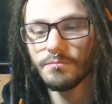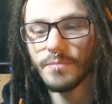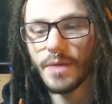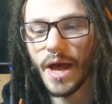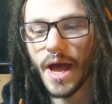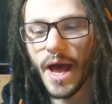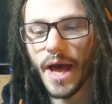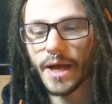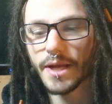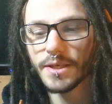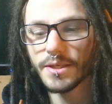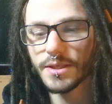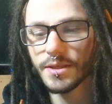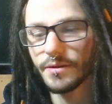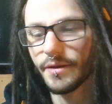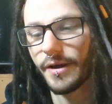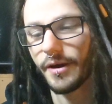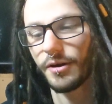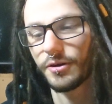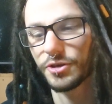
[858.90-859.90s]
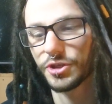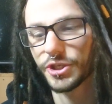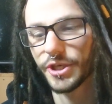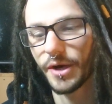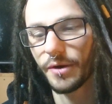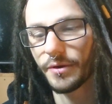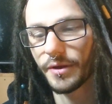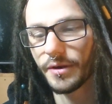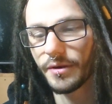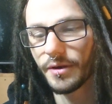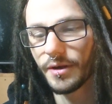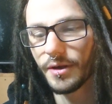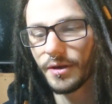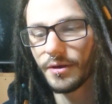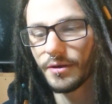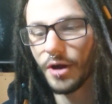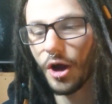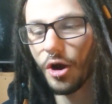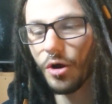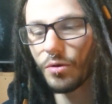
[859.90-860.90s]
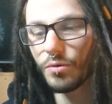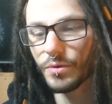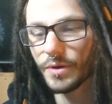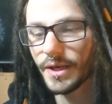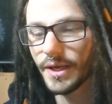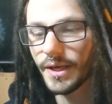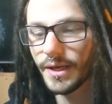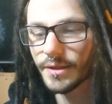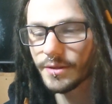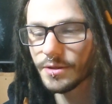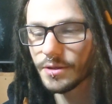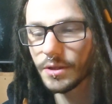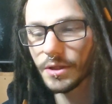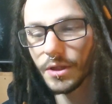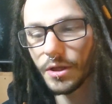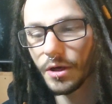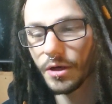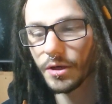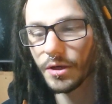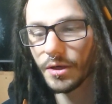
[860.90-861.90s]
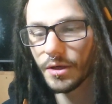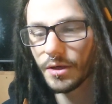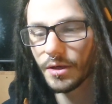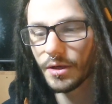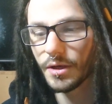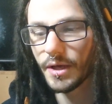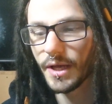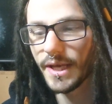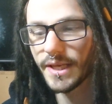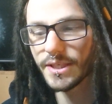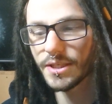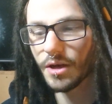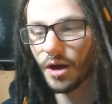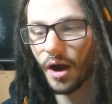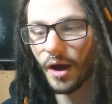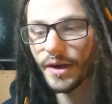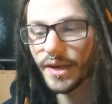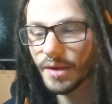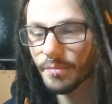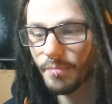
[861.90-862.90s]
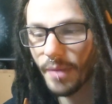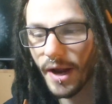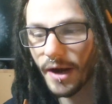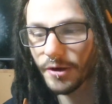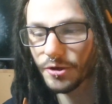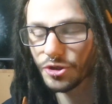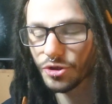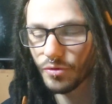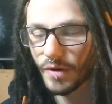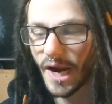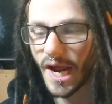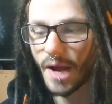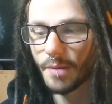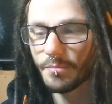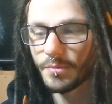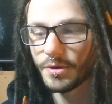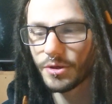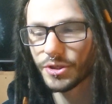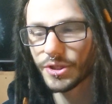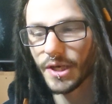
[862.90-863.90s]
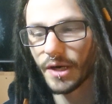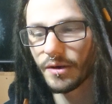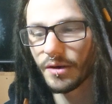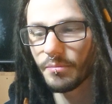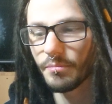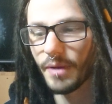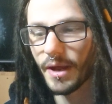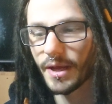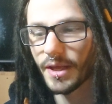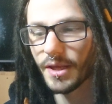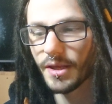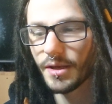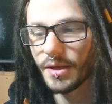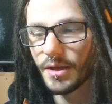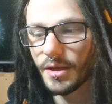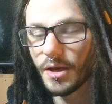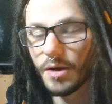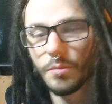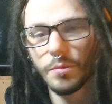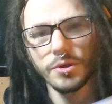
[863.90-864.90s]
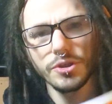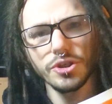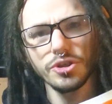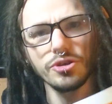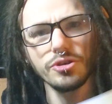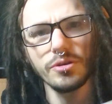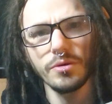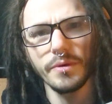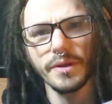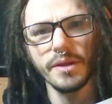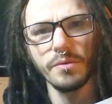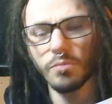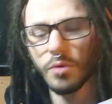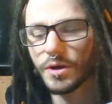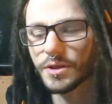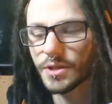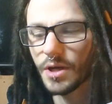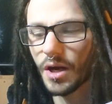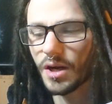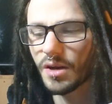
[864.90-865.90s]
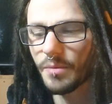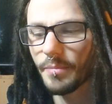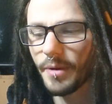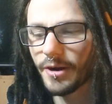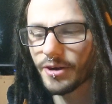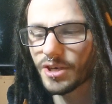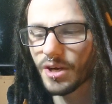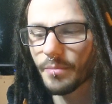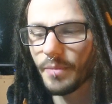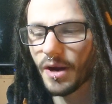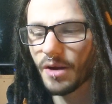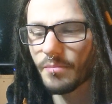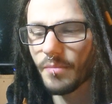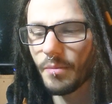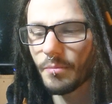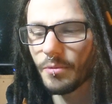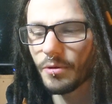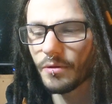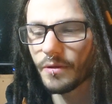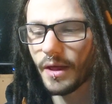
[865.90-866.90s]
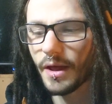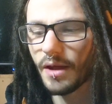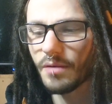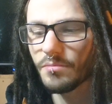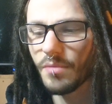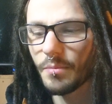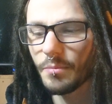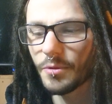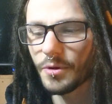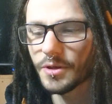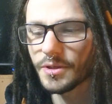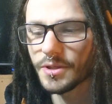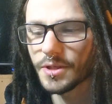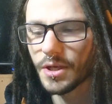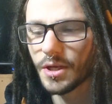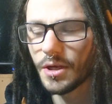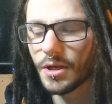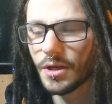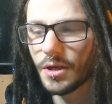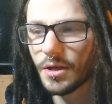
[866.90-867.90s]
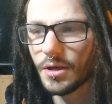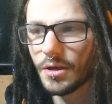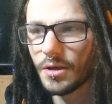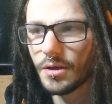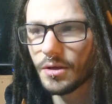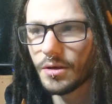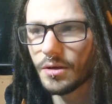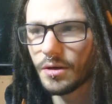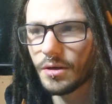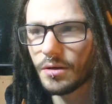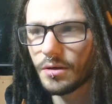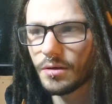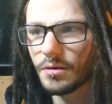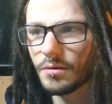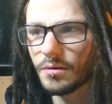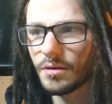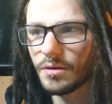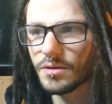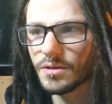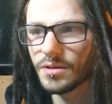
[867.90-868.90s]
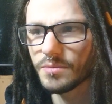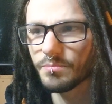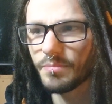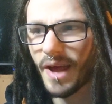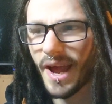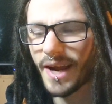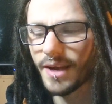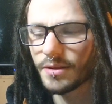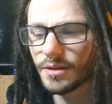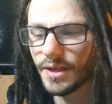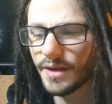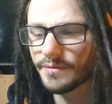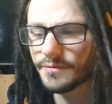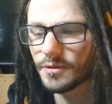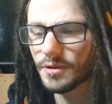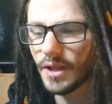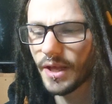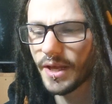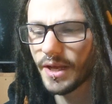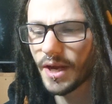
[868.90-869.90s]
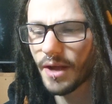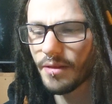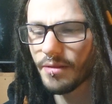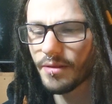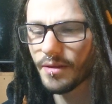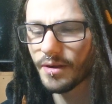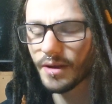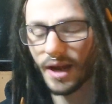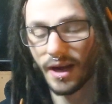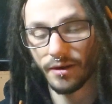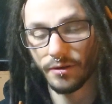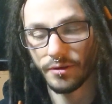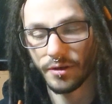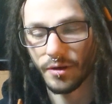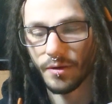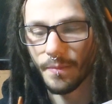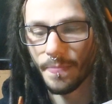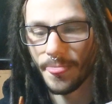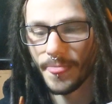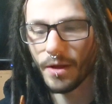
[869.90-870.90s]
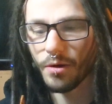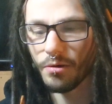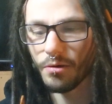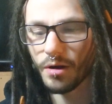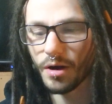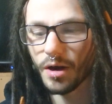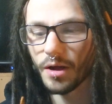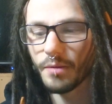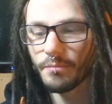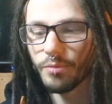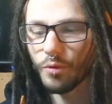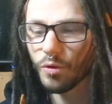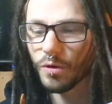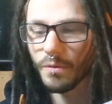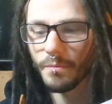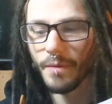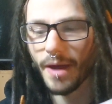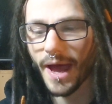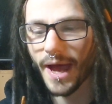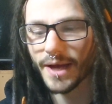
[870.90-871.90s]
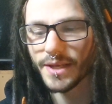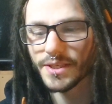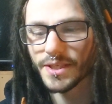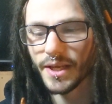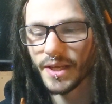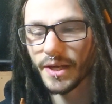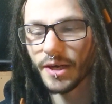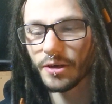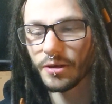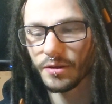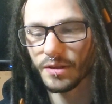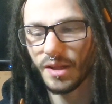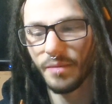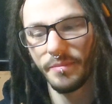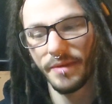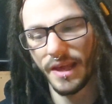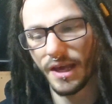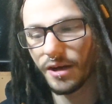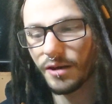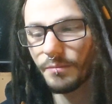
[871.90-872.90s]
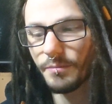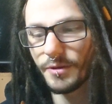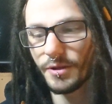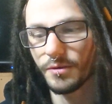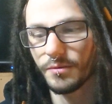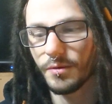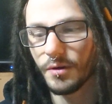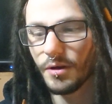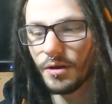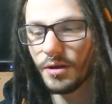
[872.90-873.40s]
Max! they all shouted. Oh, kids, look! He's caught in a bear trap, shouted Becky. Which is true, he was caught in a bear trap. I remember that. I remember his on his back left leg, I think. I don't know. Aw, poor Max. Here, let me help you.